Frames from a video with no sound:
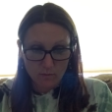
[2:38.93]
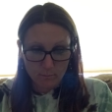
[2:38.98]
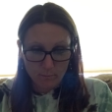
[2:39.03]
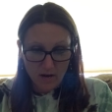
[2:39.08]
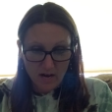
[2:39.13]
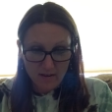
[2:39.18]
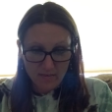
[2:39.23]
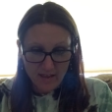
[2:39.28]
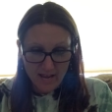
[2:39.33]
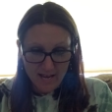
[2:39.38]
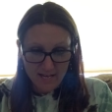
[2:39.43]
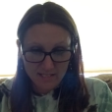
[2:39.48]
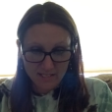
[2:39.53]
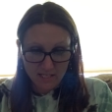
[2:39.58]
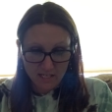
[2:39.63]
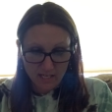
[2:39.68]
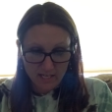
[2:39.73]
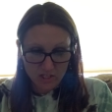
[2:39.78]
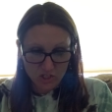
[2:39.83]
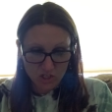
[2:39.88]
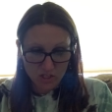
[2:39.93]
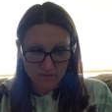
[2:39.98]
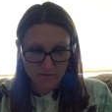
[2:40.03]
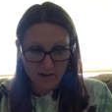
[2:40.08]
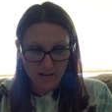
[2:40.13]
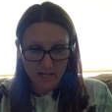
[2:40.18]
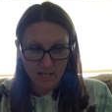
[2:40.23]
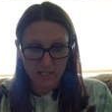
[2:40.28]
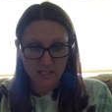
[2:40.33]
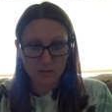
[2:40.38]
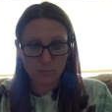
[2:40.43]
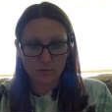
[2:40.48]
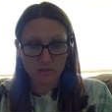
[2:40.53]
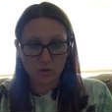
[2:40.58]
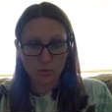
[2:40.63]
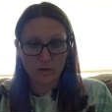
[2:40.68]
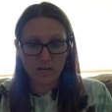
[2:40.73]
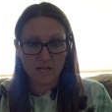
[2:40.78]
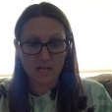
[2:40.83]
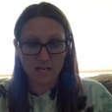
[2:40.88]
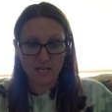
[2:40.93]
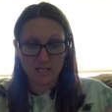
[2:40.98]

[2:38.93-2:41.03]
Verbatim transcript: by the escalation of violence between